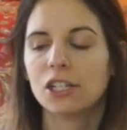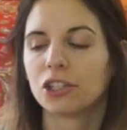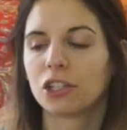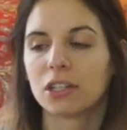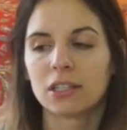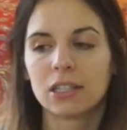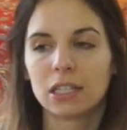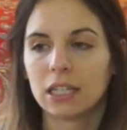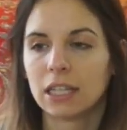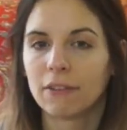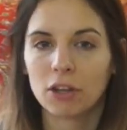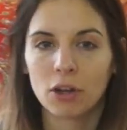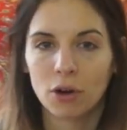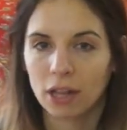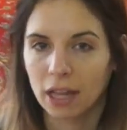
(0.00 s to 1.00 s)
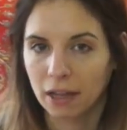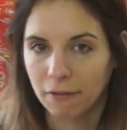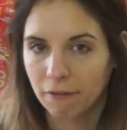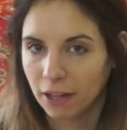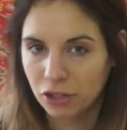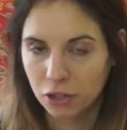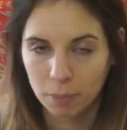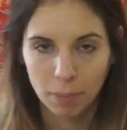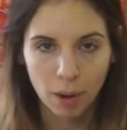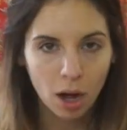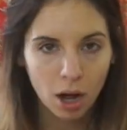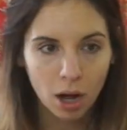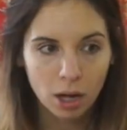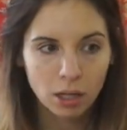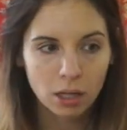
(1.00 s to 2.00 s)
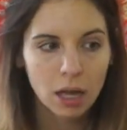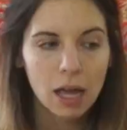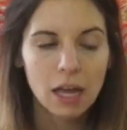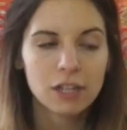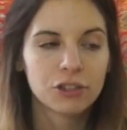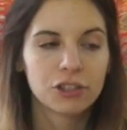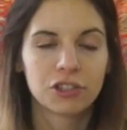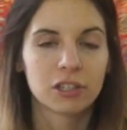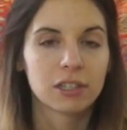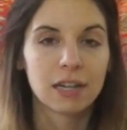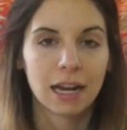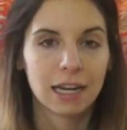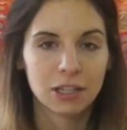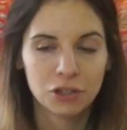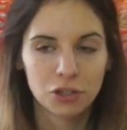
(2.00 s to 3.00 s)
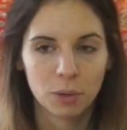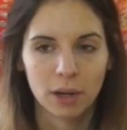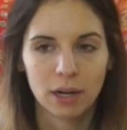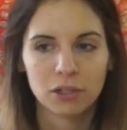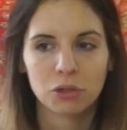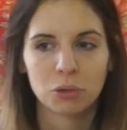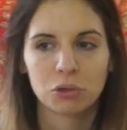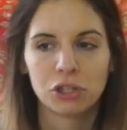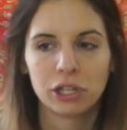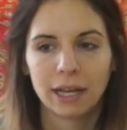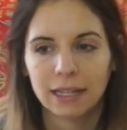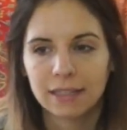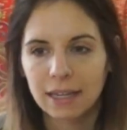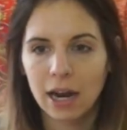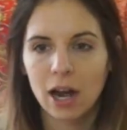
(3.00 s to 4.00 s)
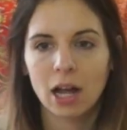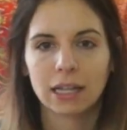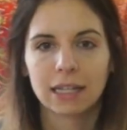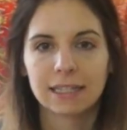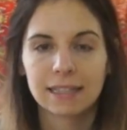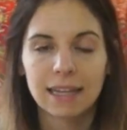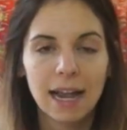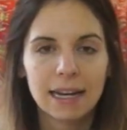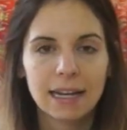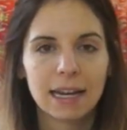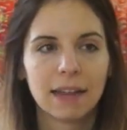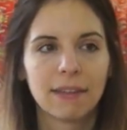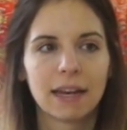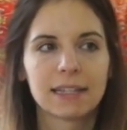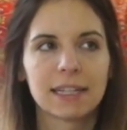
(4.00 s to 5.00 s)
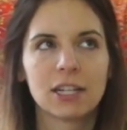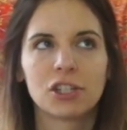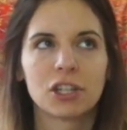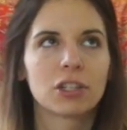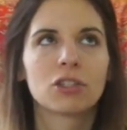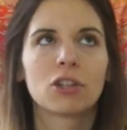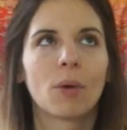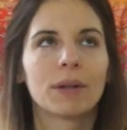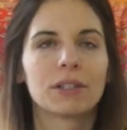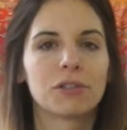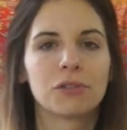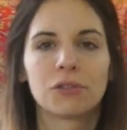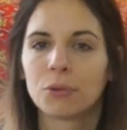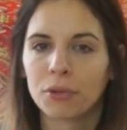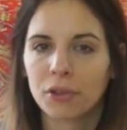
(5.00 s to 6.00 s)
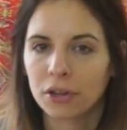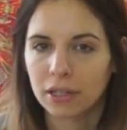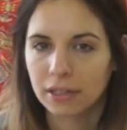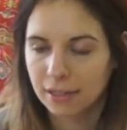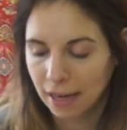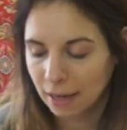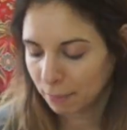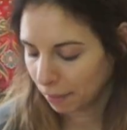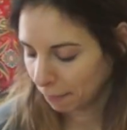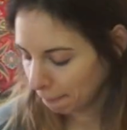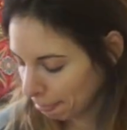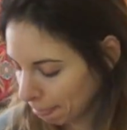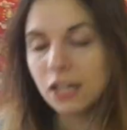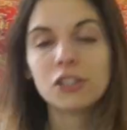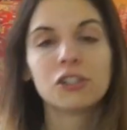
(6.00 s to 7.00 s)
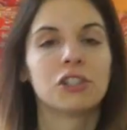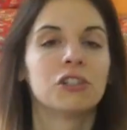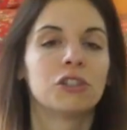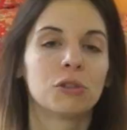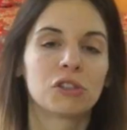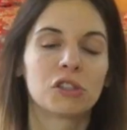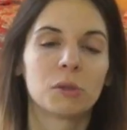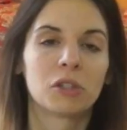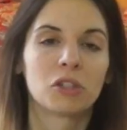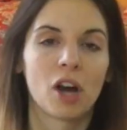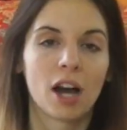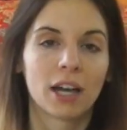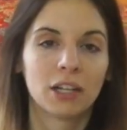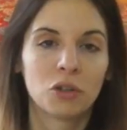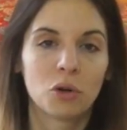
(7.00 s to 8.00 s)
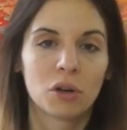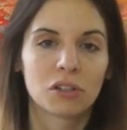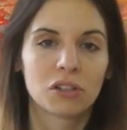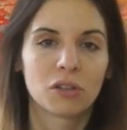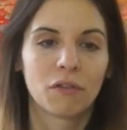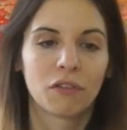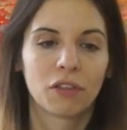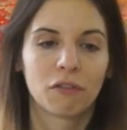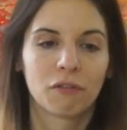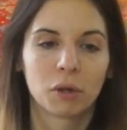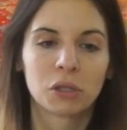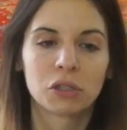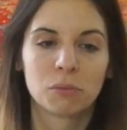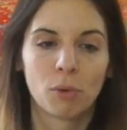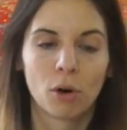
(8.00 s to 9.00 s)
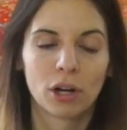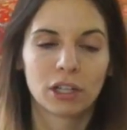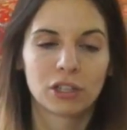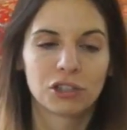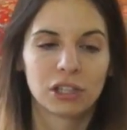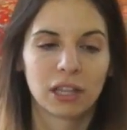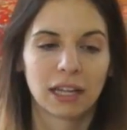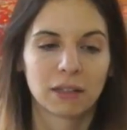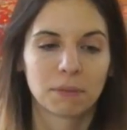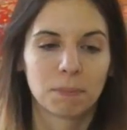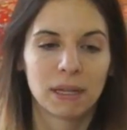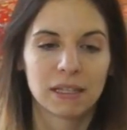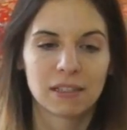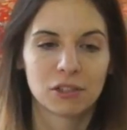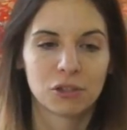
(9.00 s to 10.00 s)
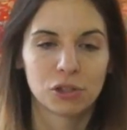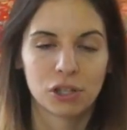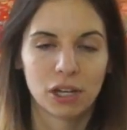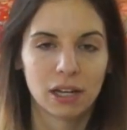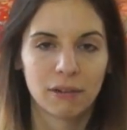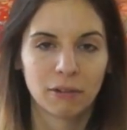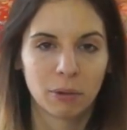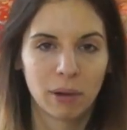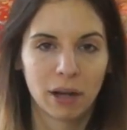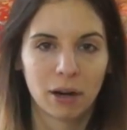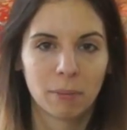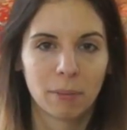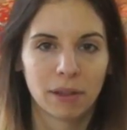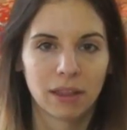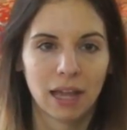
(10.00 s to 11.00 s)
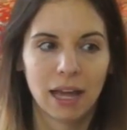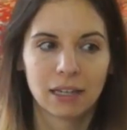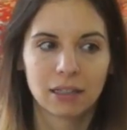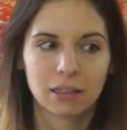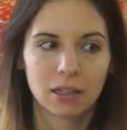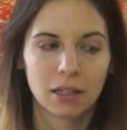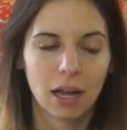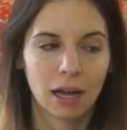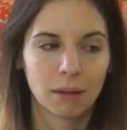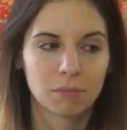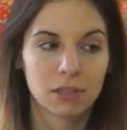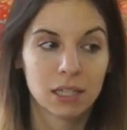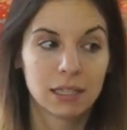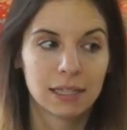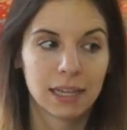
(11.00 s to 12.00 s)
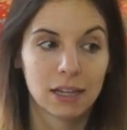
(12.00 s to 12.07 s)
She doesn't even know to like fetch a ball. She's just not into it. So she gets like all excited, and then it's like she doesn't know what to do with her excitement. She's used to a doggy door, so for the first morning she like pissed and shit everywhere, but then since